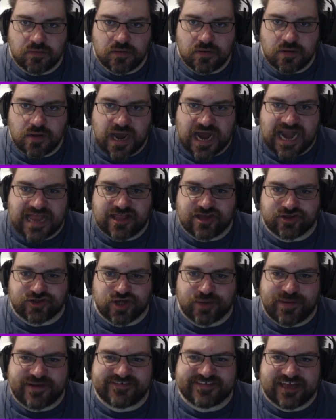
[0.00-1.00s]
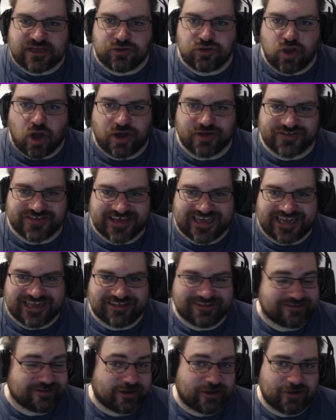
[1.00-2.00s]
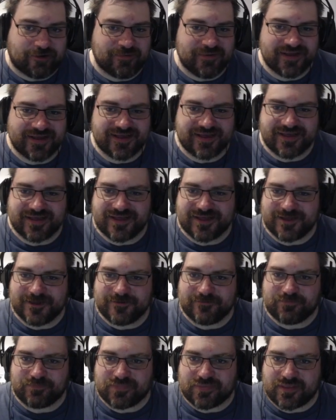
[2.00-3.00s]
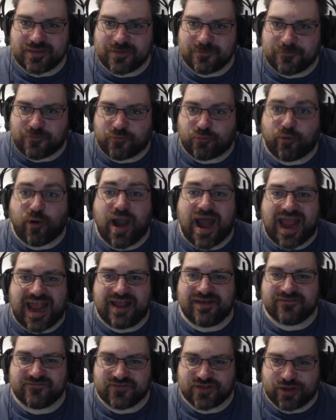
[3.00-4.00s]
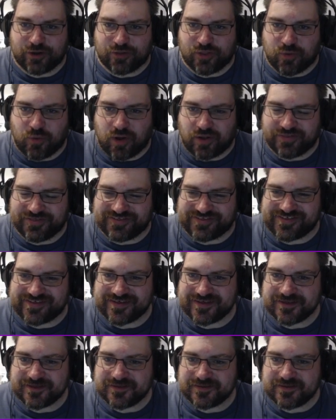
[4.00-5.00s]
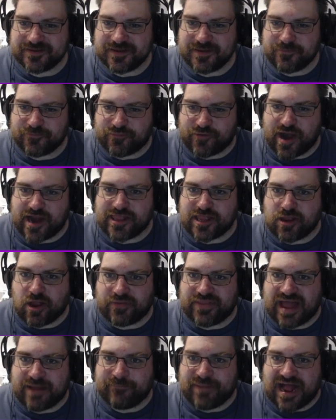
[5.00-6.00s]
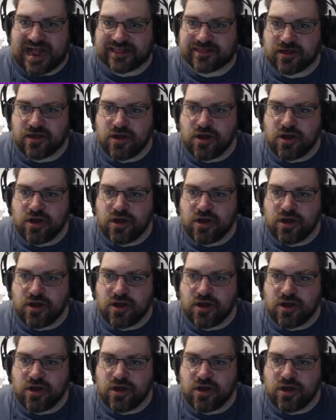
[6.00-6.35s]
And then there's some I still not seen, so pray for the other ones. Pray they're not that bad.